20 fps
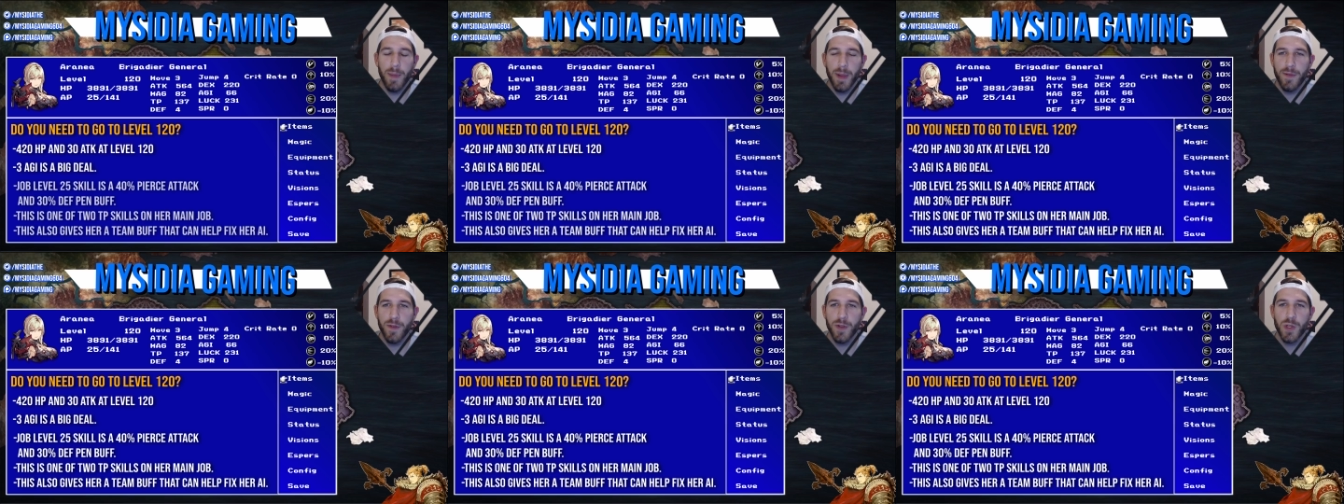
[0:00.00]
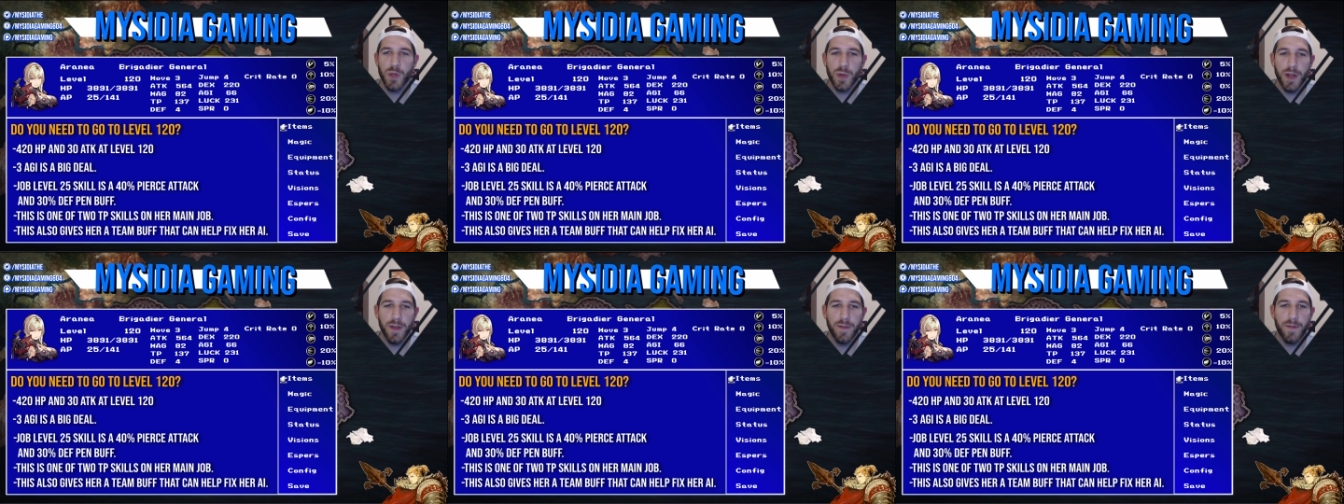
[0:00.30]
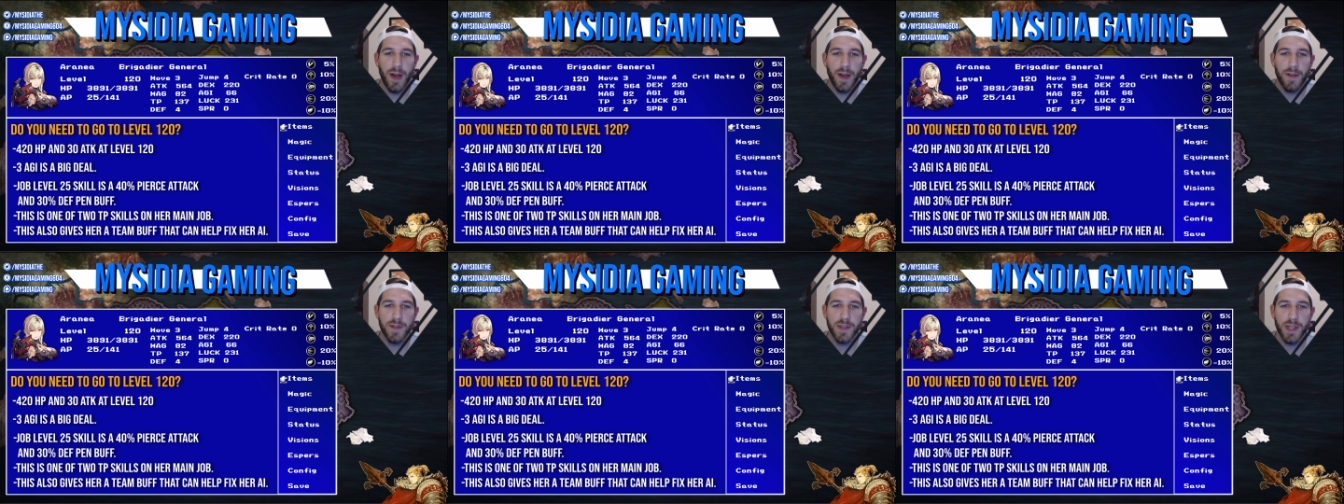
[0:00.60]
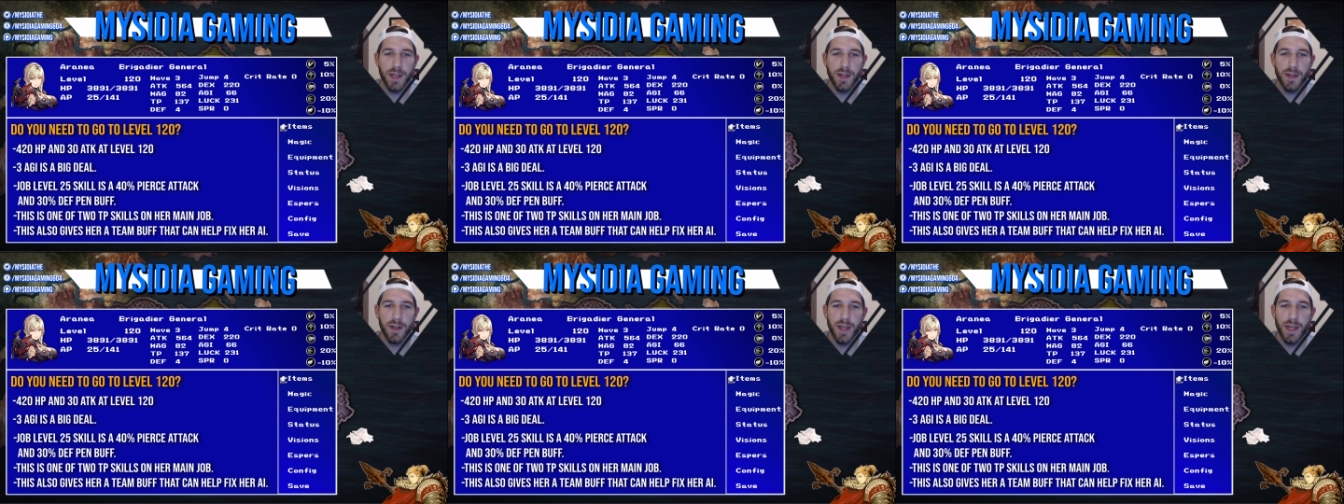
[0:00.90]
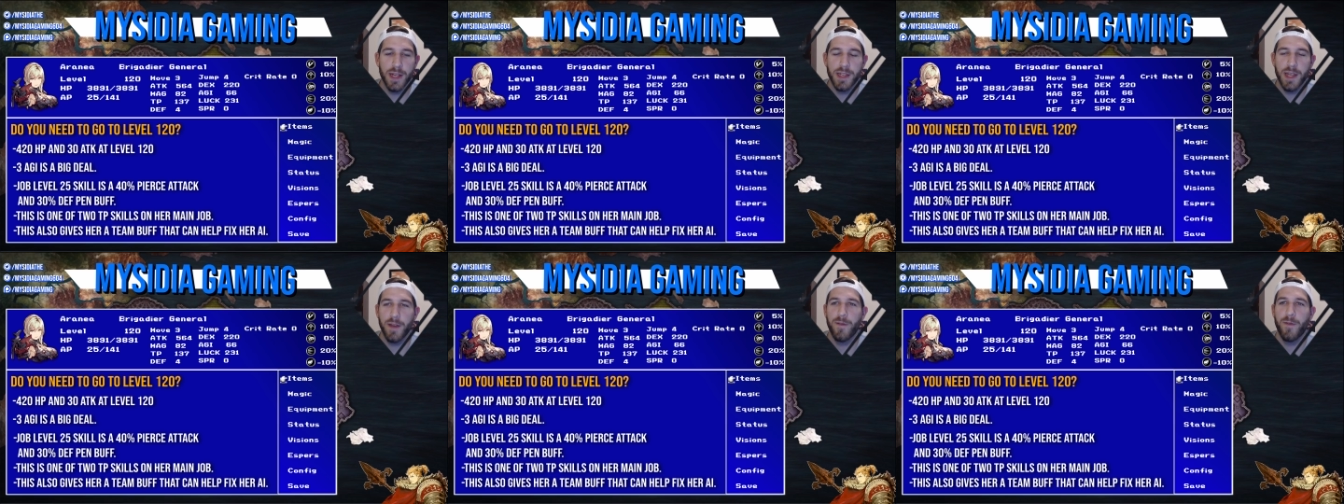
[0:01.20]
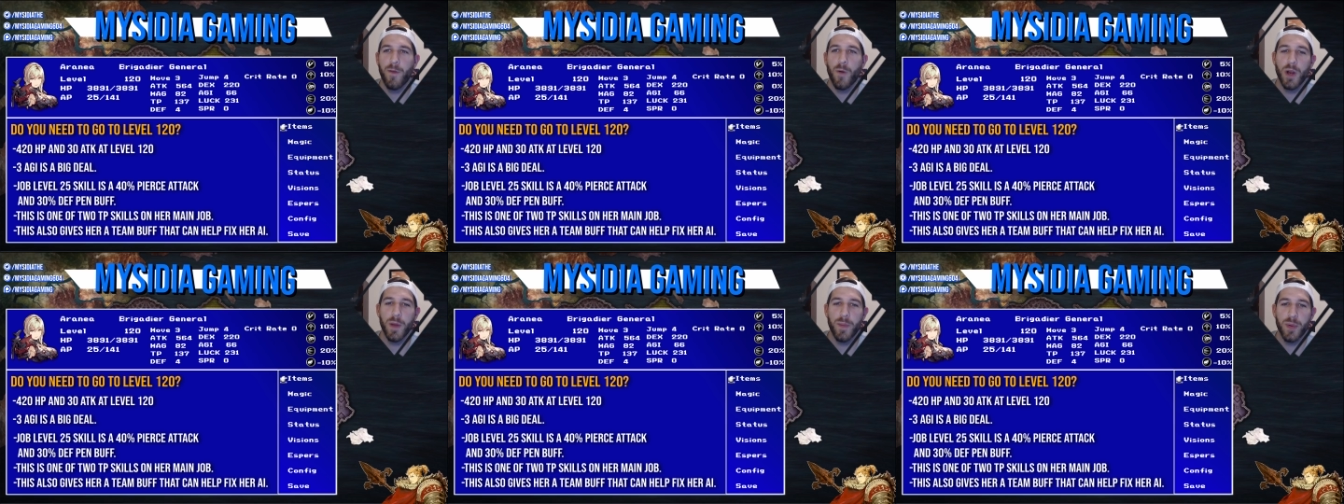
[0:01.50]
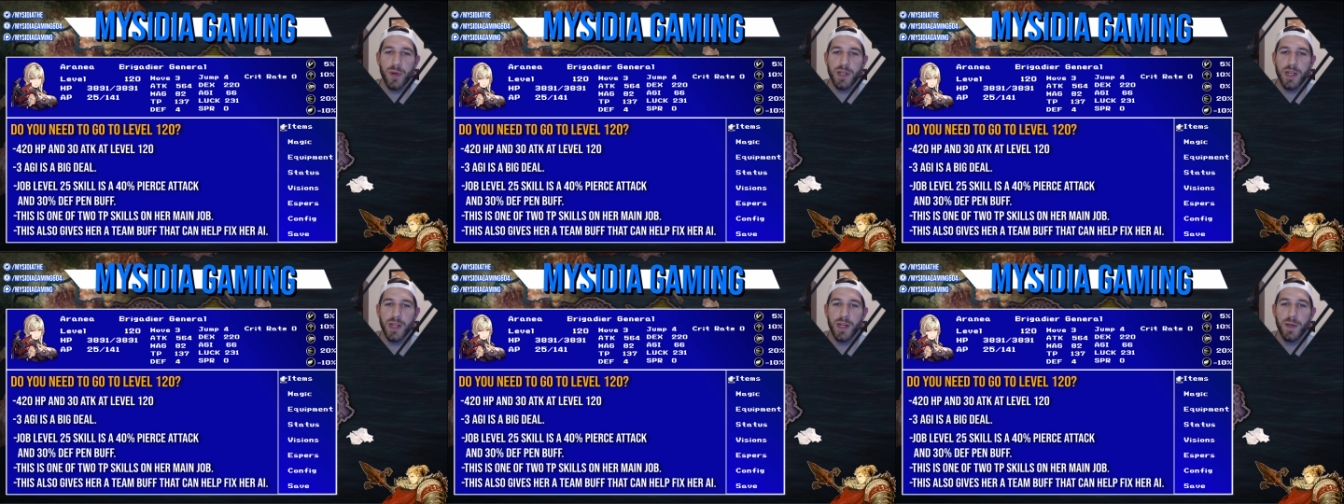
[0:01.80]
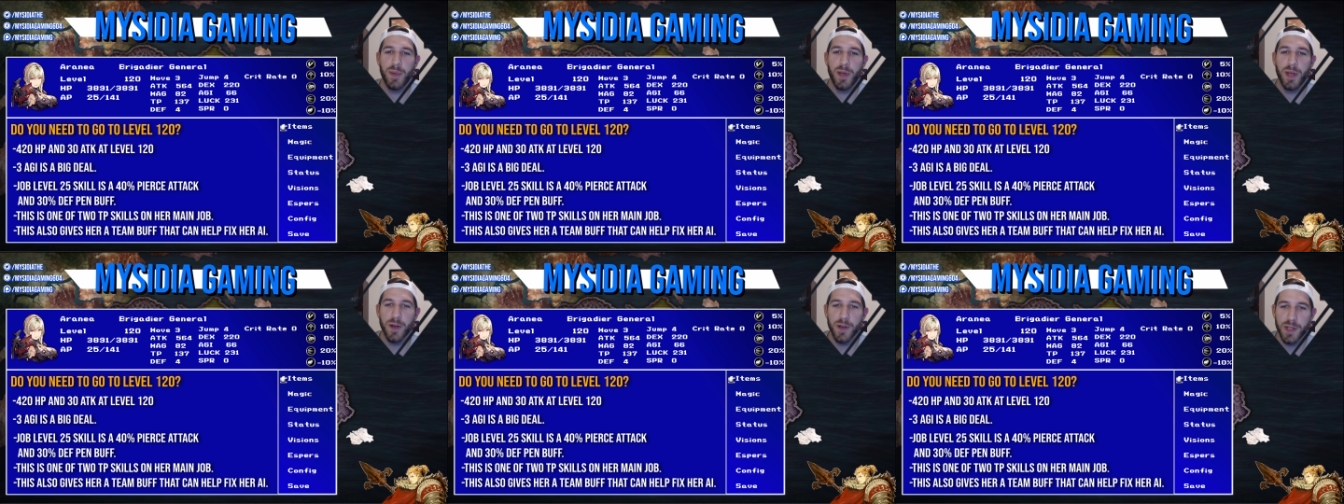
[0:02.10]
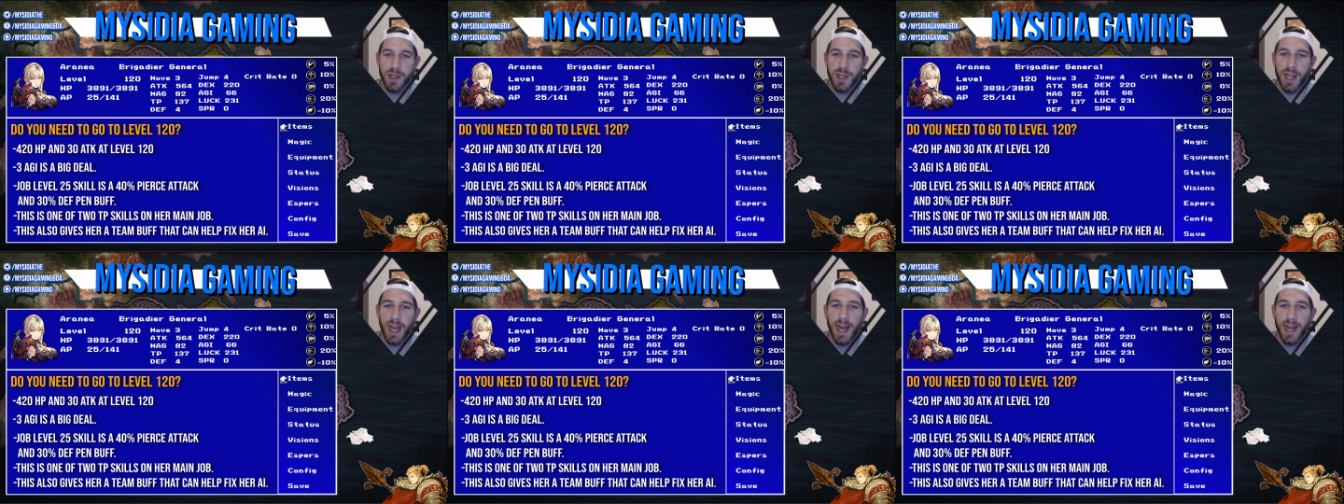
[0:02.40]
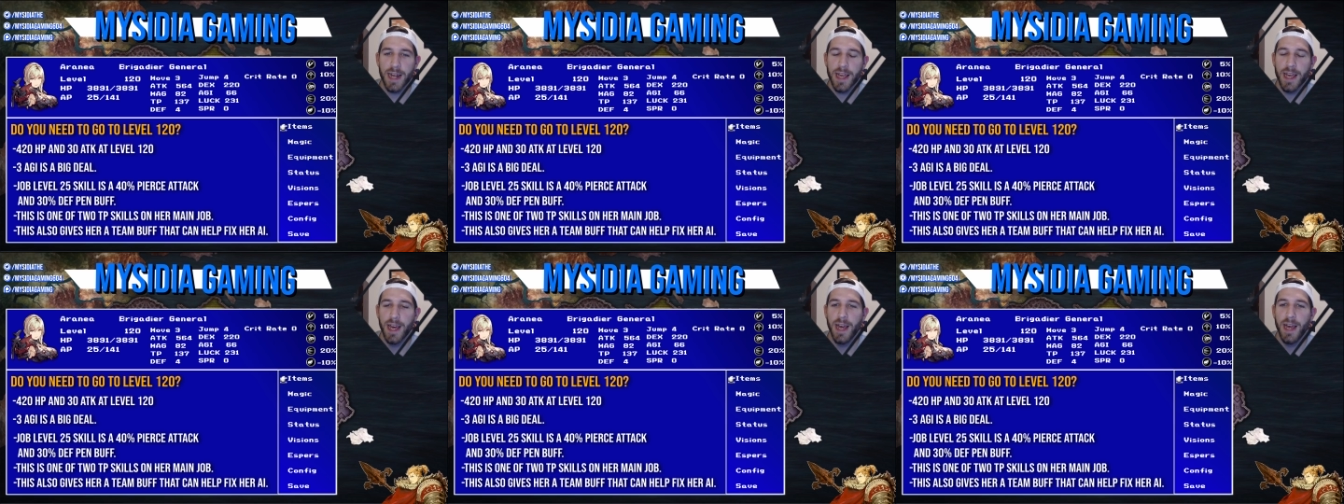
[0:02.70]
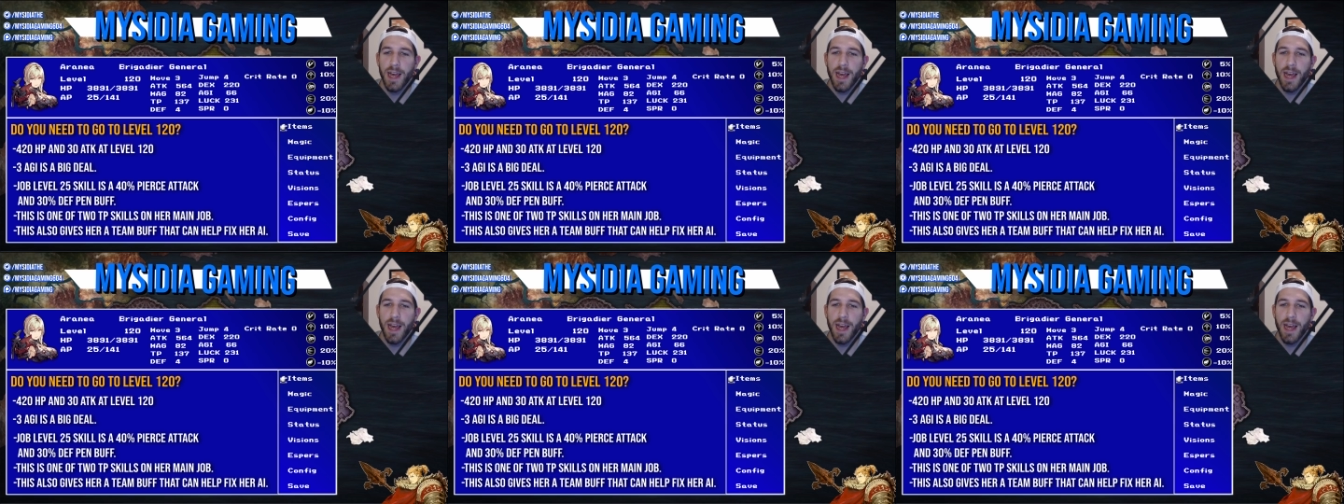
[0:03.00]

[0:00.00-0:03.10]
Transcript: level 25 skill is a 40% pierce attack